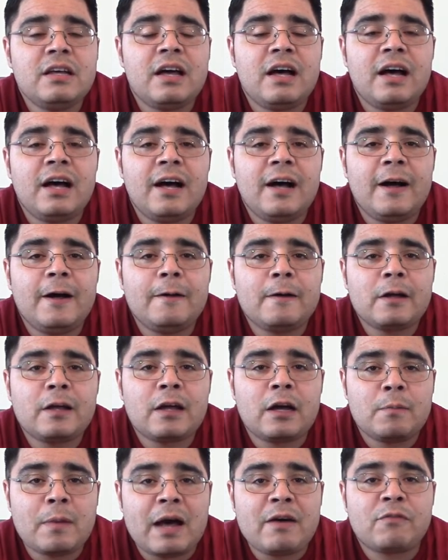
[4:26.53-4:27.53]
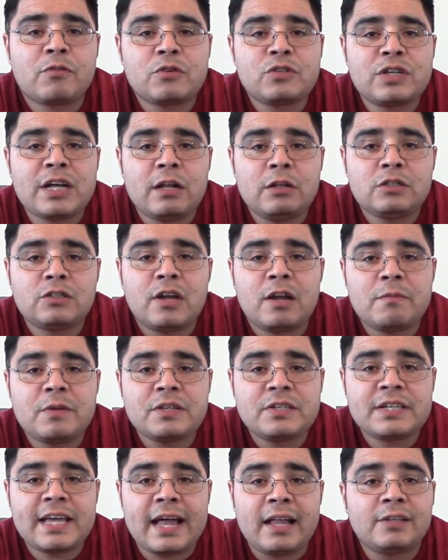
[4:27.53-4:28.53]
uh, come out for sale is going to be a
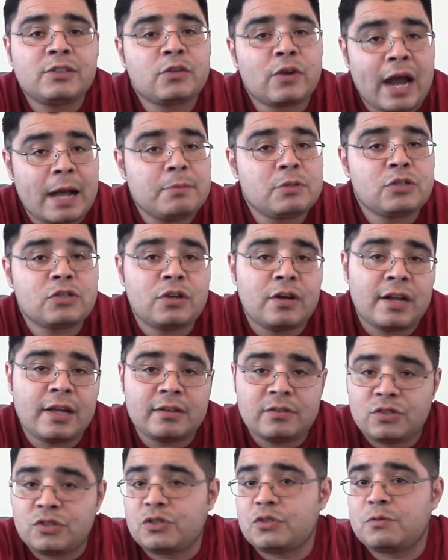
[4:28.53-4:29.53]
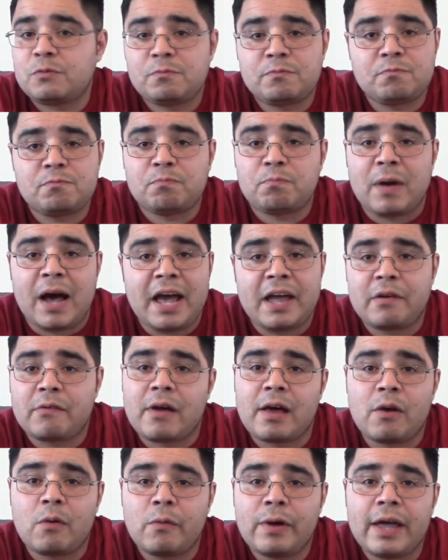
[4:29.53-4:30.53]
Skeletor. I'm just going to just buy it
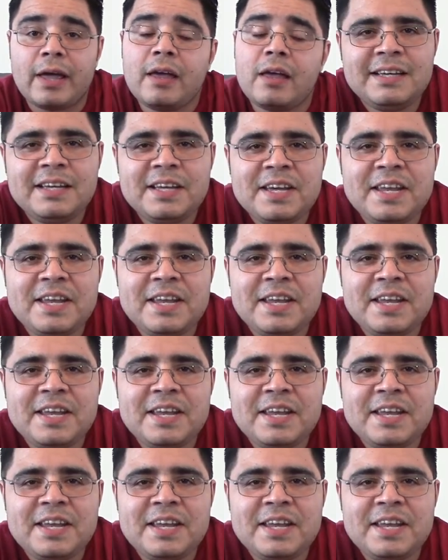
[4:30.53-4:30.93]
right away.